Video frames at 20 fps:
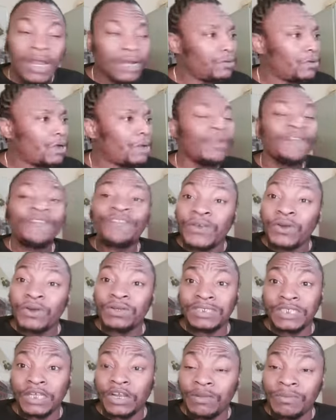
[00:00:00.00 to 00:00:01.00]
No, I'm the
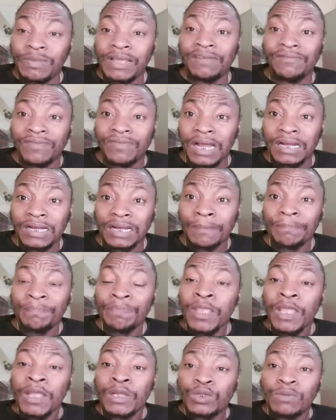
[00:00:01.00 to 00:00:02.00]
first Caribbean vlogger
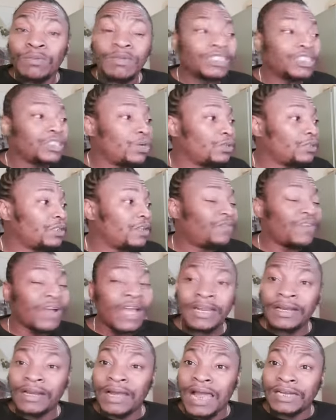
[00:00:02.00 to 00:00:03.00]
to be
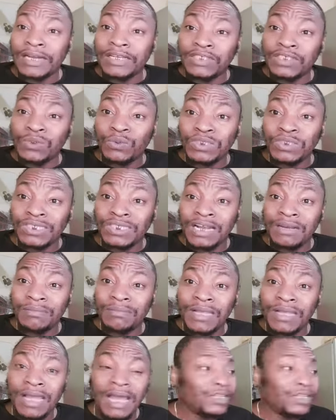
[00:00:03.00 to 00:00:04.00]
certified on social
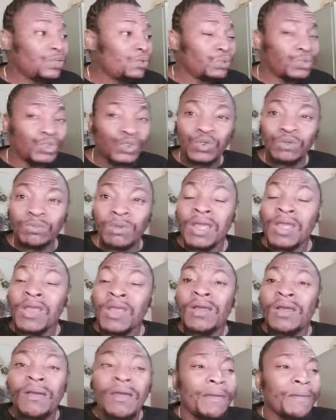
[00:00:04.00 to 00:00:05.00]
media and YouTube.
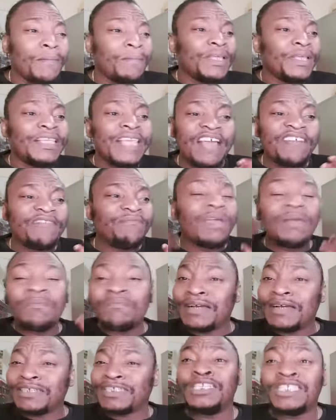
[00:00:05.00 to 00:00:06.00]
You can't
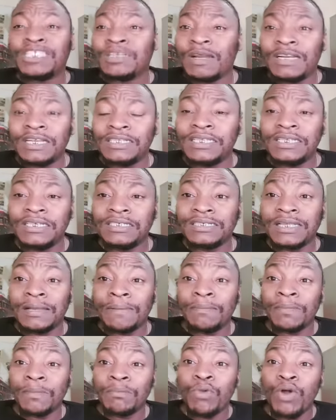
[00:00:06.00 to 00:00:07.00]
remember some of the things them,
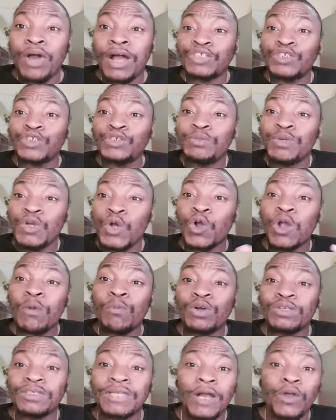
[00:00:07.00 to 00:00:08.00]
but actually we don't come
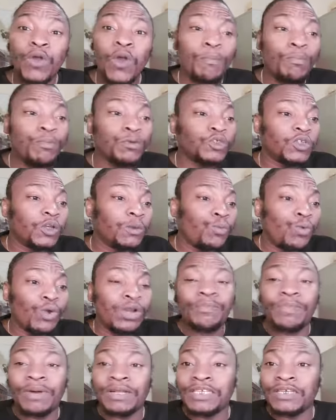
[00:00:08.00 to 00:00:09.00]
out and come put some whole
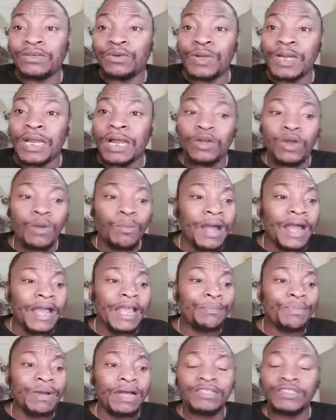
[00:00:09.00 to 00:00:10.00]
parting on there and come
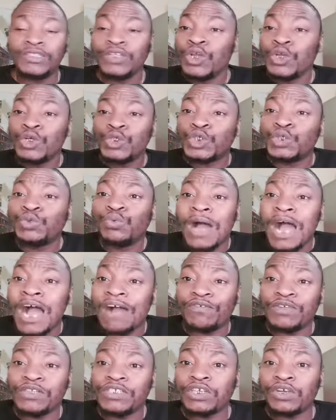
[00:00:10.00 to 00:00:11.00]
hype and show off
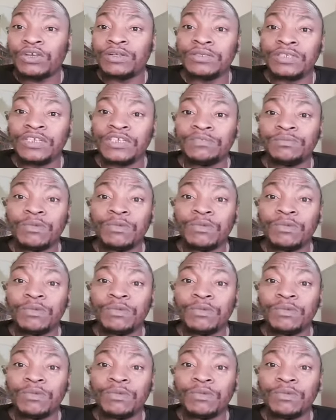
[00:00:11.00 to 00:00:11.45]
with certain things.